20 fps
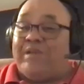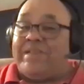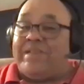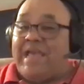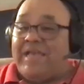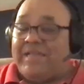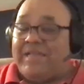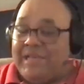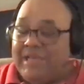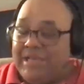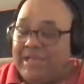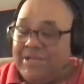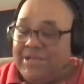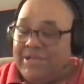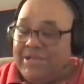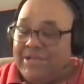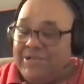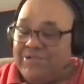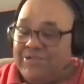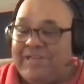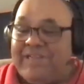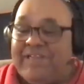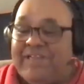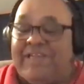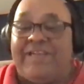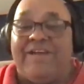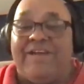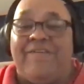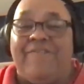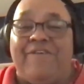one yet. So I need to
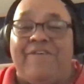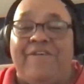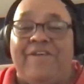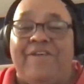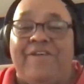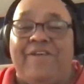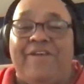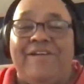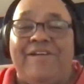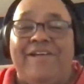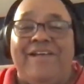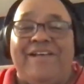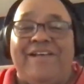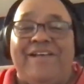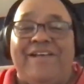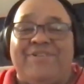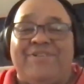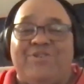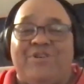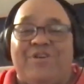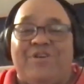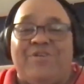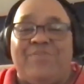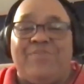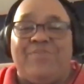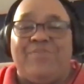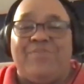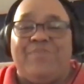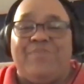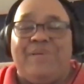get on there and start
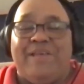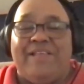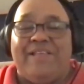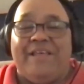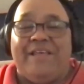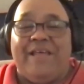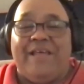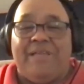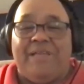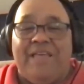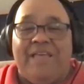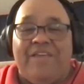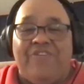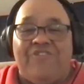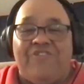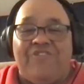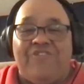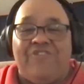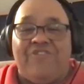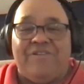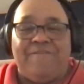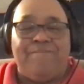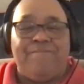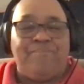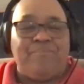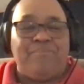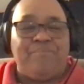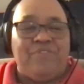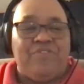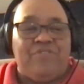making that application
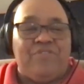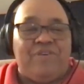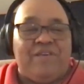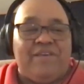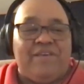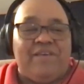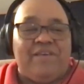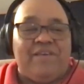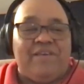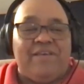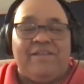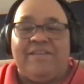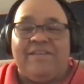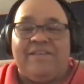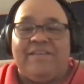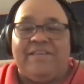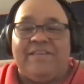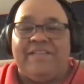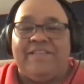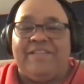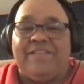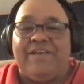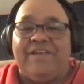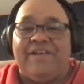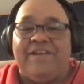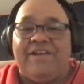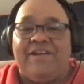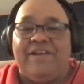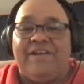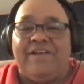so I can get
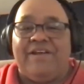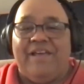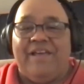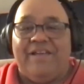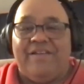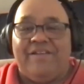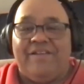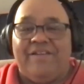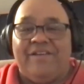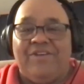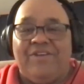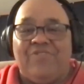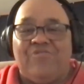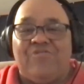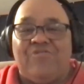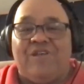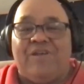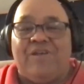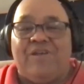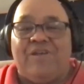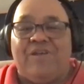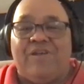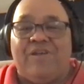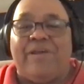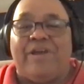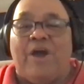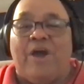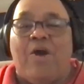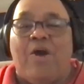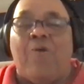there and try to
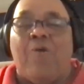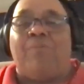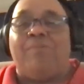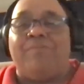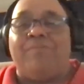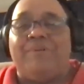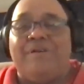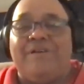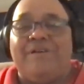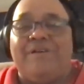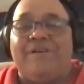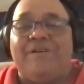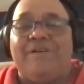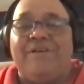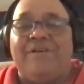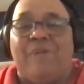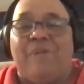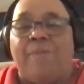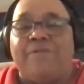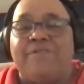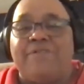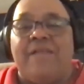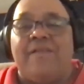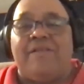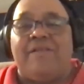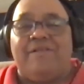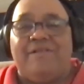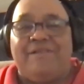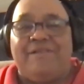bring it home. Represent